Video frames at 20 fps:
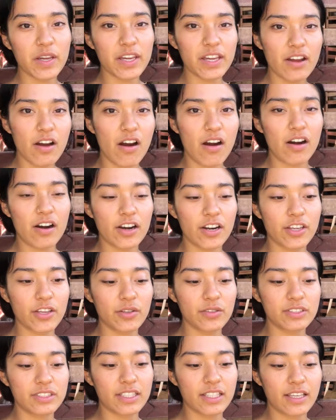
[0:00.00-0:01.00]
We are
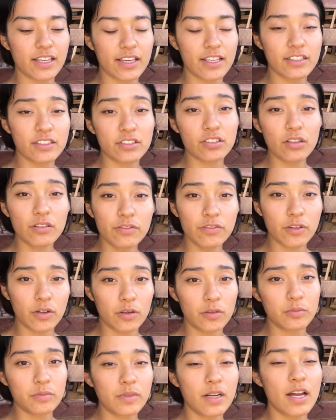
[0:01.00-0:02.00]
using insole
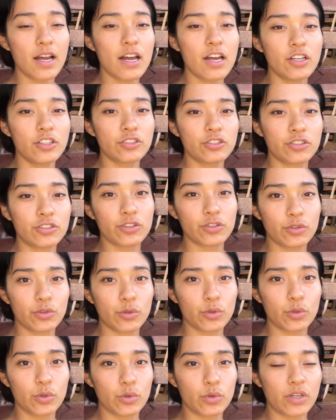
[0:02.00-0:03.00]
foam
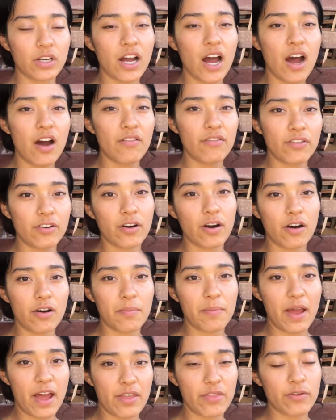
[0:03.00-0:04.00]
to cover our
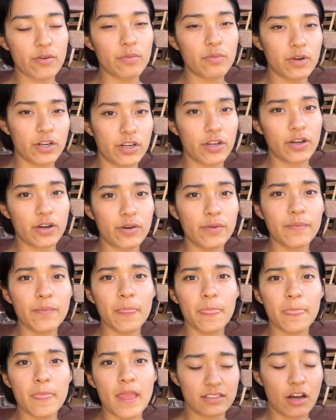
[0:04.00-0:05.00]
bathroom window.
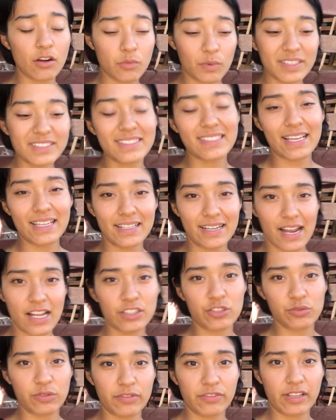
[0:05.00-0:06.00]
On one side it
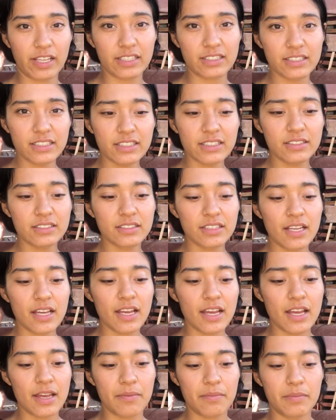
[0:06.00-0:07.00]
has reflectix
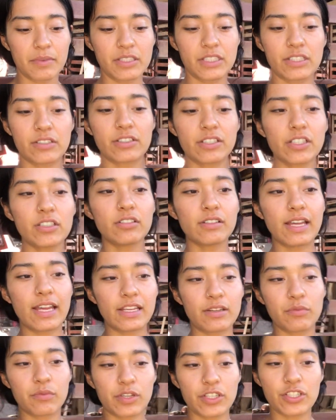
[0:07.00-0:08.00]
material
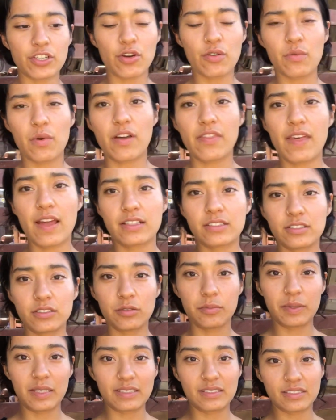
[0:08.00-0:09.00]
and we don't want that
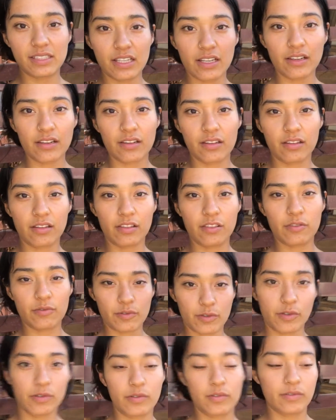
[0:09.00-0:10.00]
to be seen
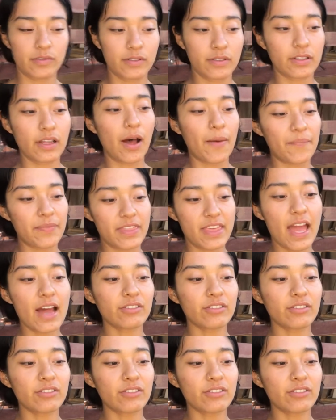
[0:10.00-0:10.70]
through the